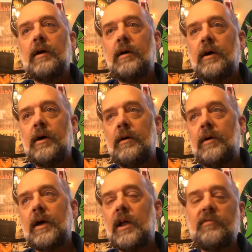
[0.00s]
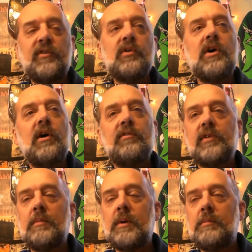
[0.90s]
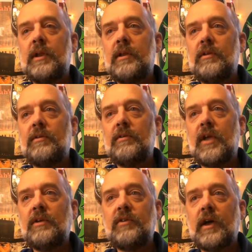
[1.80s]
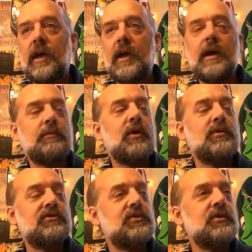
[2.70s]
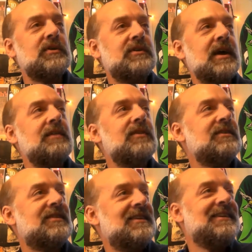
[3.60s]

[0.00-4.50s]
I got a phone call from him, and he's like, "Hey, I'm going to school in Davis."